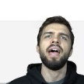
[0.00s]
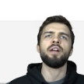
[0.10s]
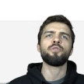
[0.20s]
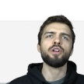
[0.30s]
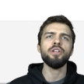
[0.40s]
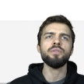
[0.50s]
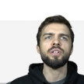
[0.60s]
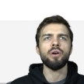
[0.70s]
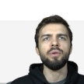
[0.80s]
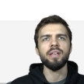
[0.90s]
And if we're going to use
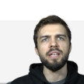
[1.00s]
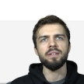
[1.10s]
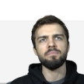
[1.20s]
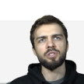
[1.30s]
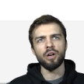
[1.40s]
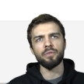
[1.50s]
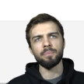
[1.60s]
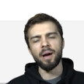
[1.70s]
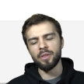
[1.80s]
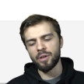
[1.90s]
an O D E solver
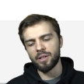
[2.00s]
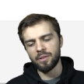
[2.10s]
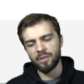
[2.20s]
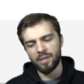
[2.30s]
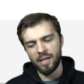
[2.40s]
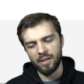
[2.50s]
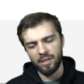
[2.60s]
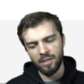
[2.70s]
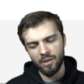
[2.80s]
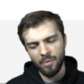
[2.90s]
in Python, it,
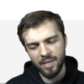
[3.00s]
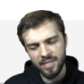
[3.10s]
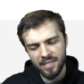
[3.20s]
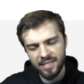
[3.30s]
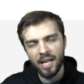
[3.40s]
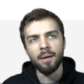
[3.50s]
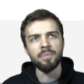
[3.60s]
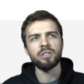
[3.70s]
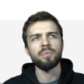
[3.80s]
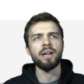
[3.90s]
it always is set up
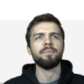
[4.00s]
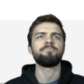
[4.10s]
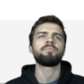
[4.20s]
this way.